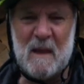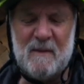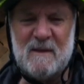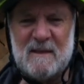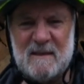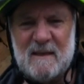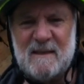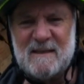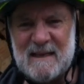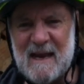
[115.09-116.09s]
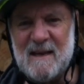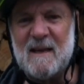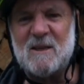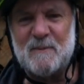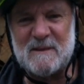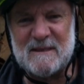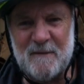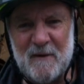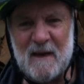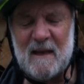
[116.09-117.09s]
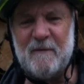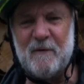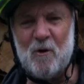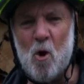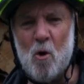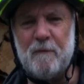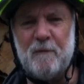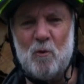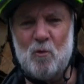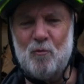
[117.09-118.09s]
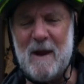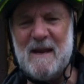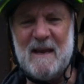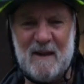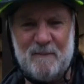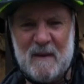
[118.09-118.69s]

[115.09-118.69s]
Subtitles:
This is designed specifically for off-road riding.